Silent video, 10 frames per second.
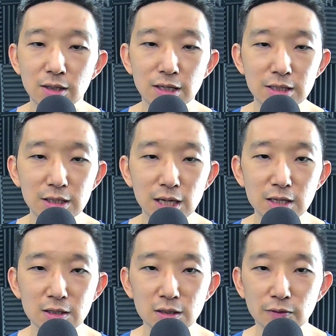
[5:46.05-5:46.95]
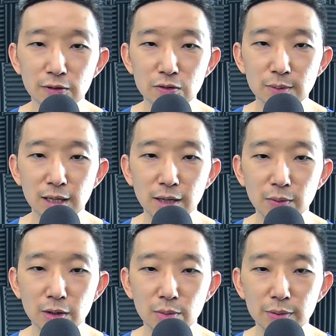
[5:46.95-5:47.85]
As it stands, it feels to me
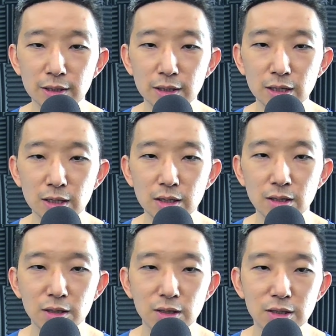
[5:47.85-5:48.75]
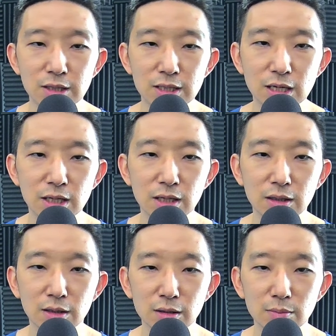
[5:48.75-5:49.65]
like we are completing a
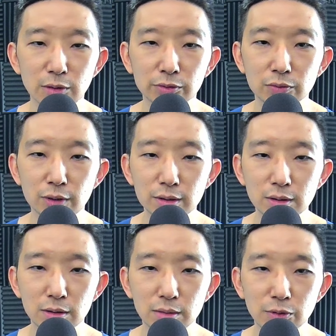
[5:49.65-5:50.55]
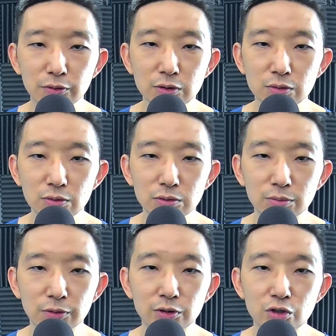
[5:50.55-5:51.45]
descending mountain 1, mountain 2,
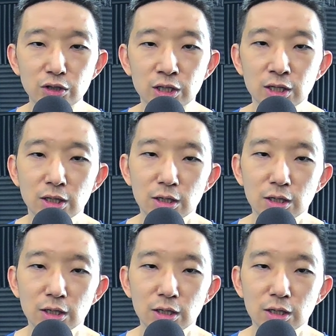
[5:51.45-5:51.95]
mountain 3.